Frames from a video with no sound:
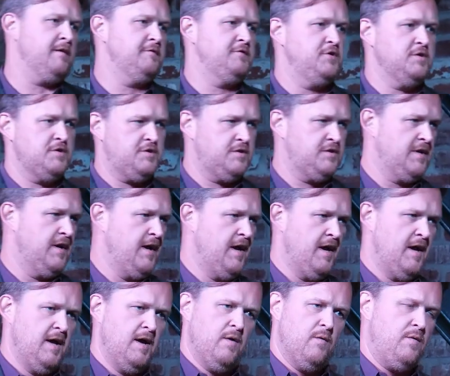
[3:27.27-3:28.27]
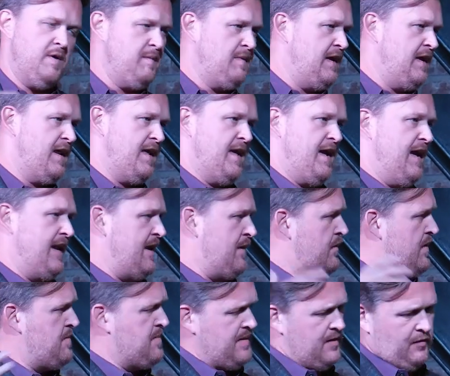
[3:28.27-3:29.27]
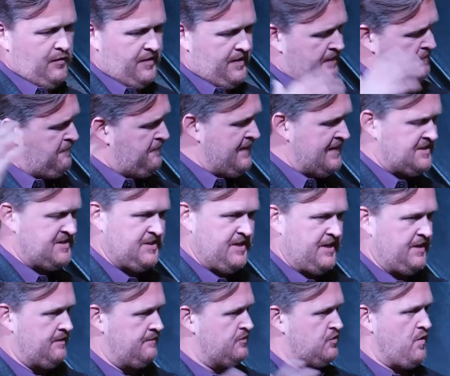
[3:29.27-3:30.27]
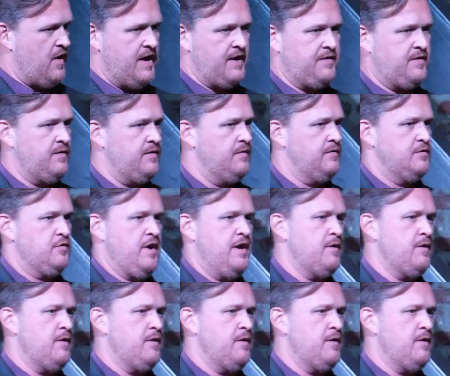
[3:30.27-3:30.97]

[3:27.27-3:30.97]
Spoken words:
just remediating, rebuilding, fixing, trying to